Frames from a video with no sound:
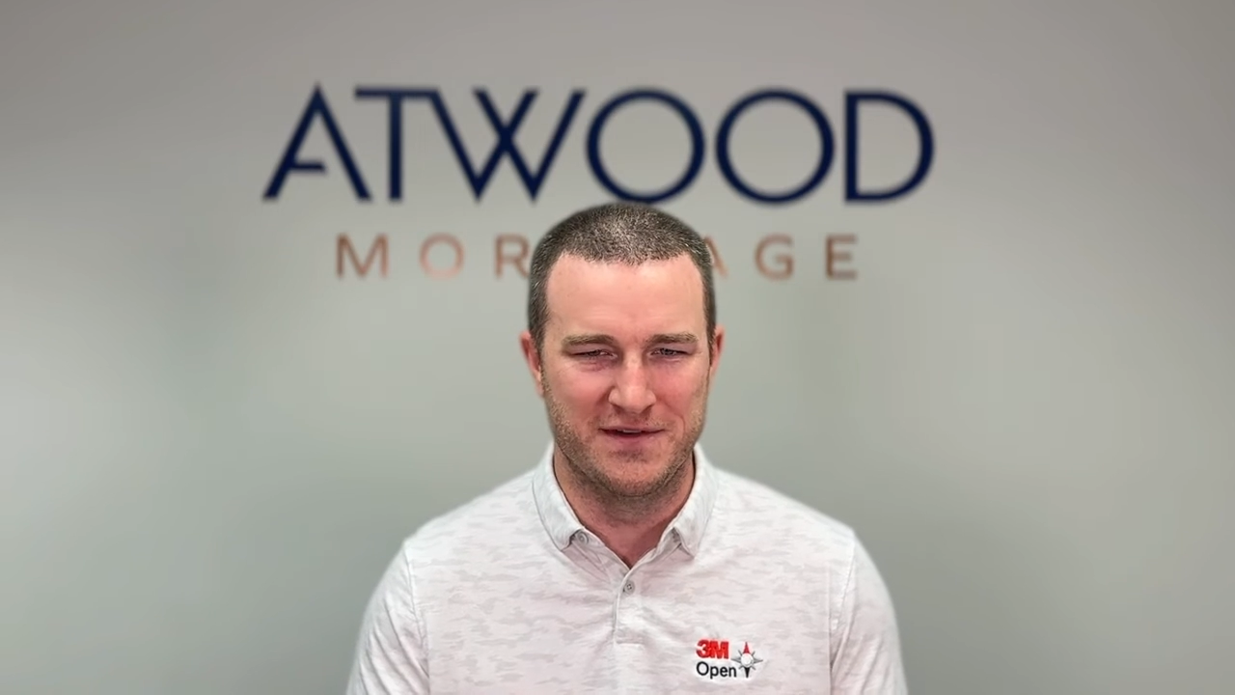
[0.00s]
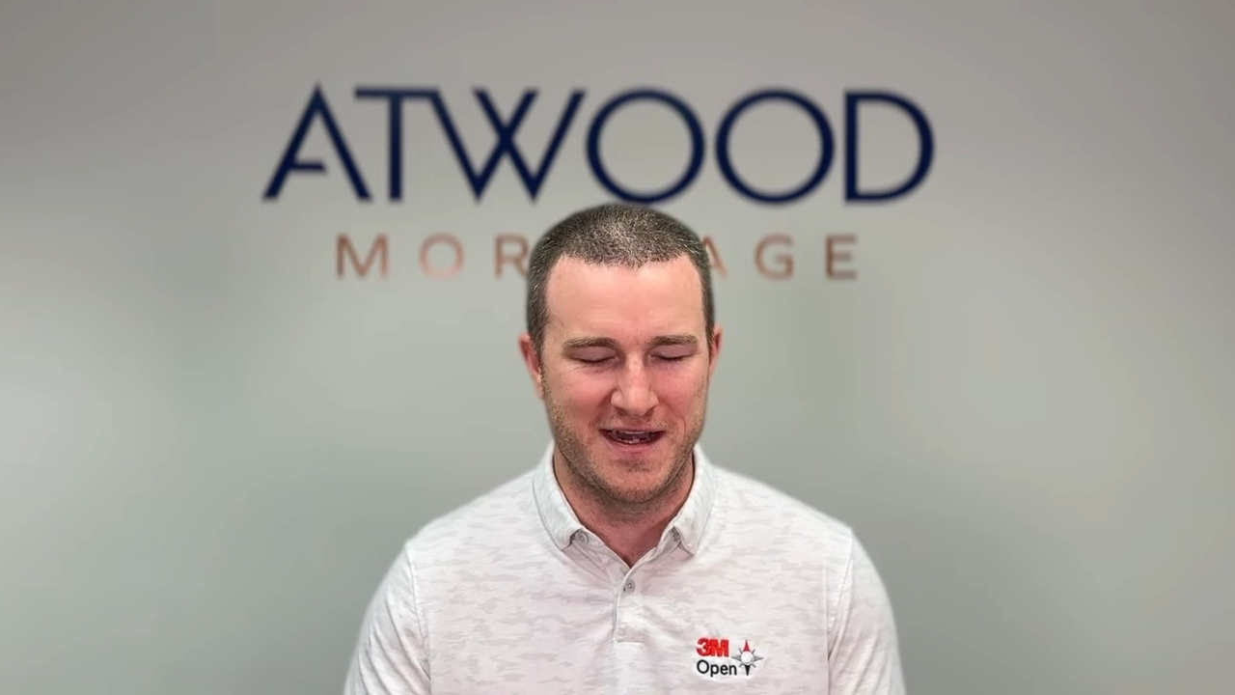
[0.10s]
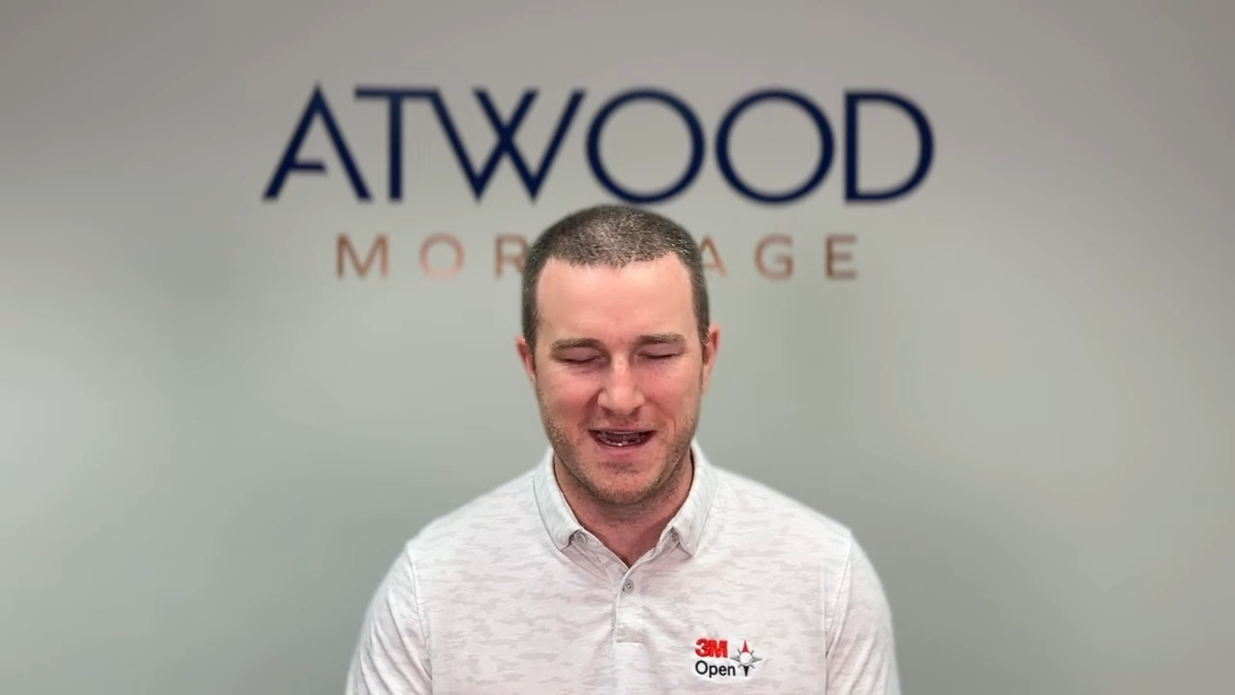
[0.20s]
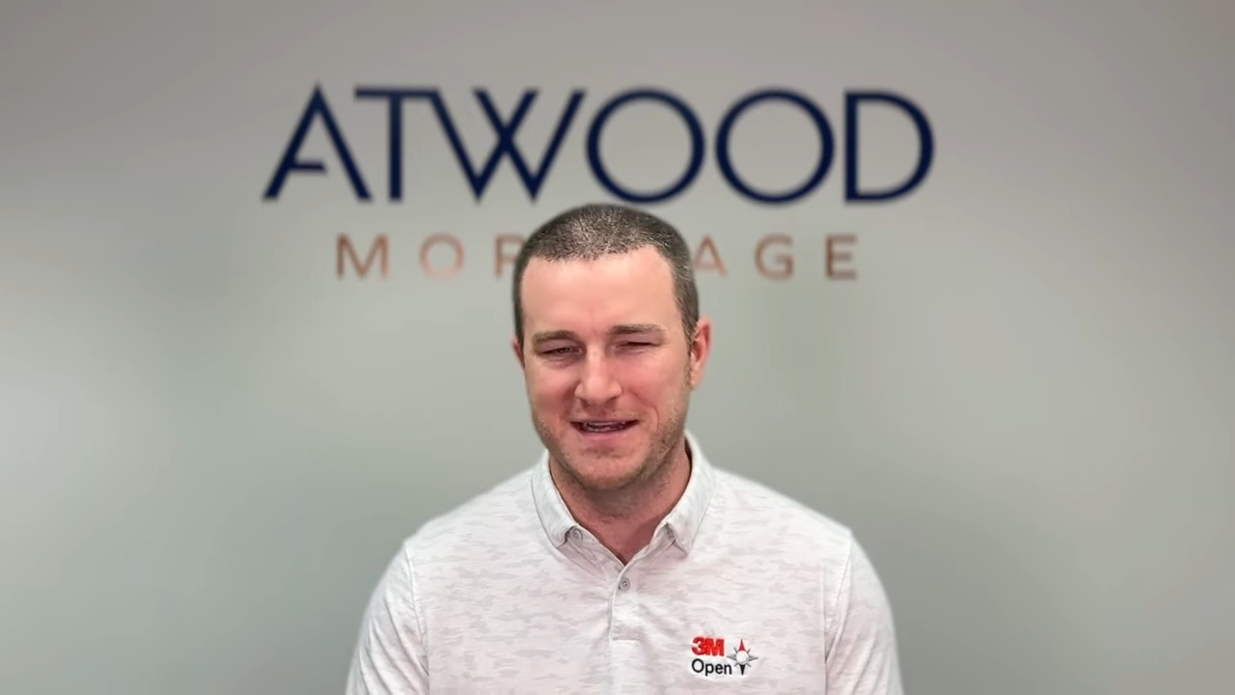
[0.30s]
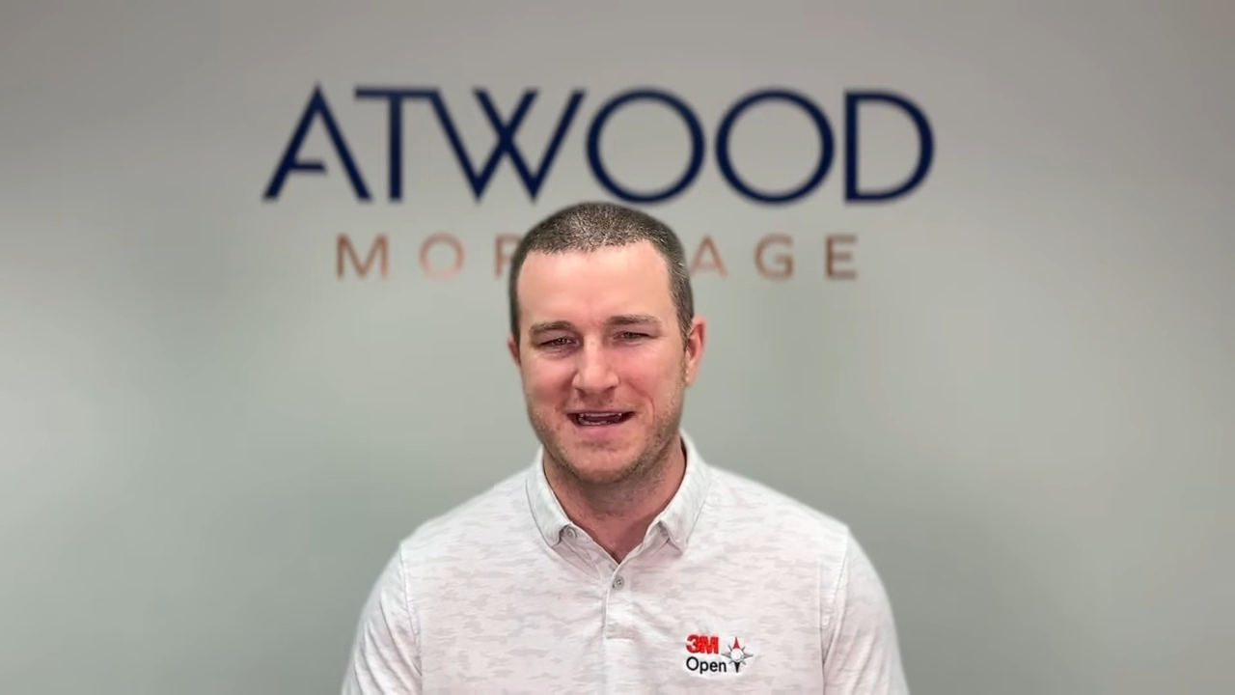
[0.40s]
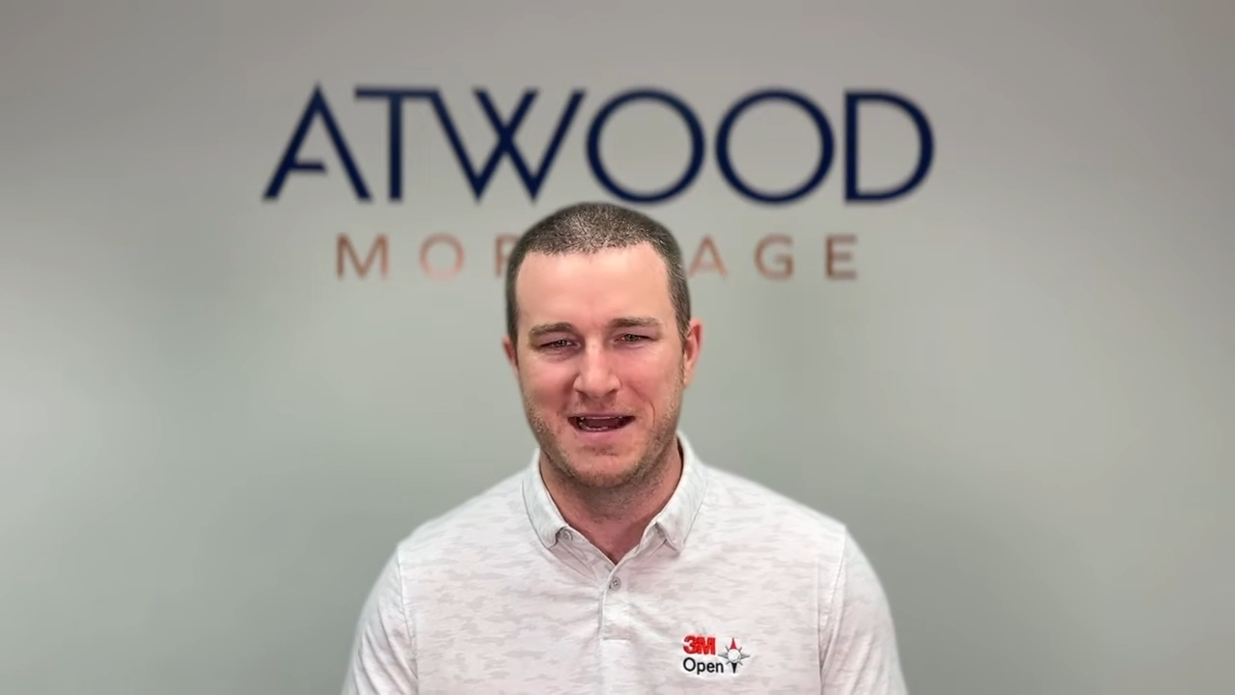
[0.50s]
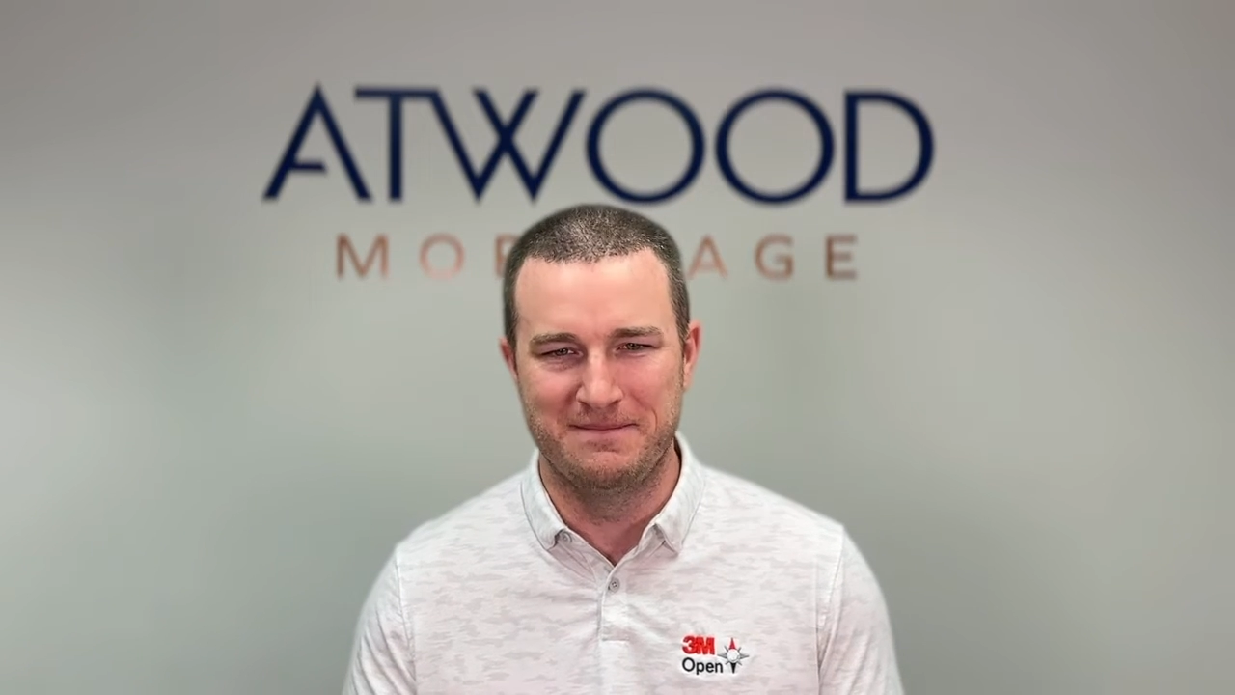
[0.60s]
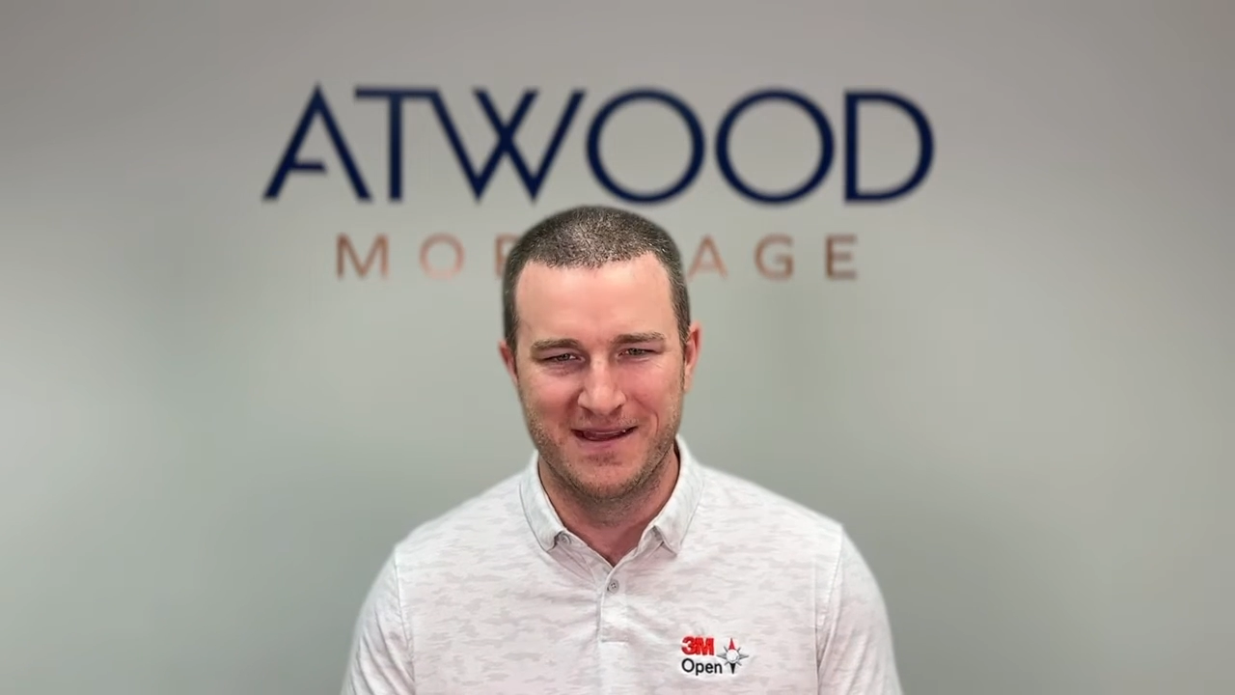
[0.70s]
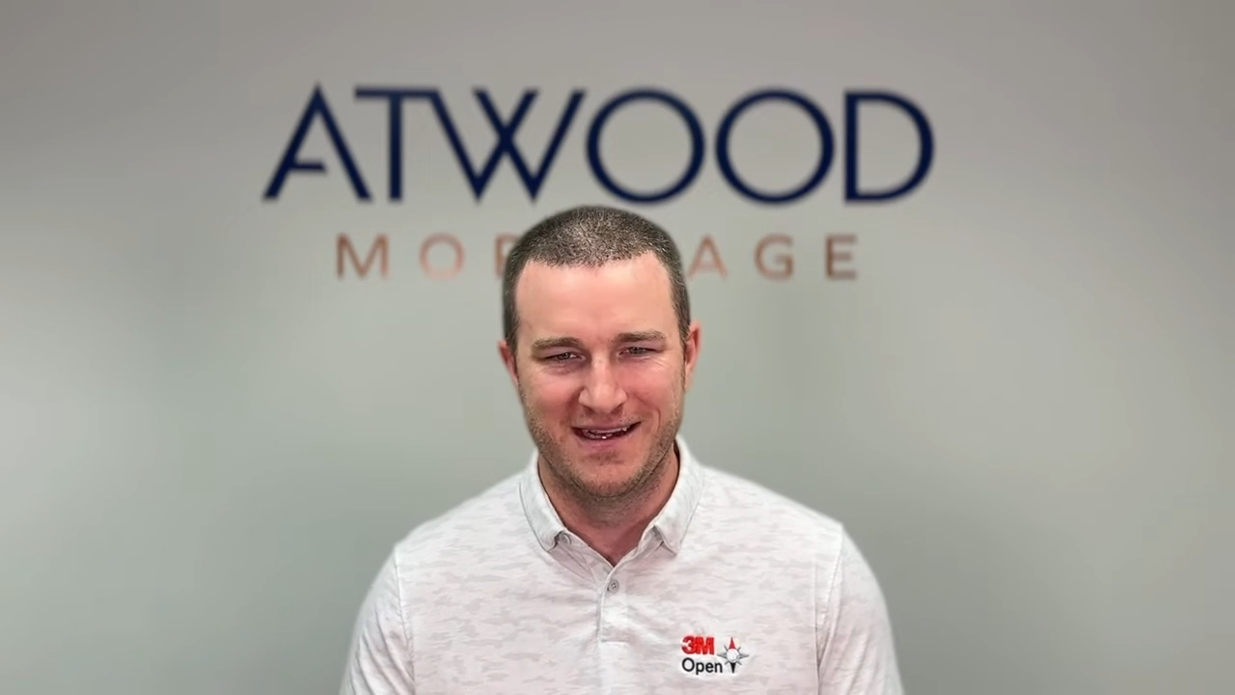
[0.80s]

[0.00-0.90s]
at any time.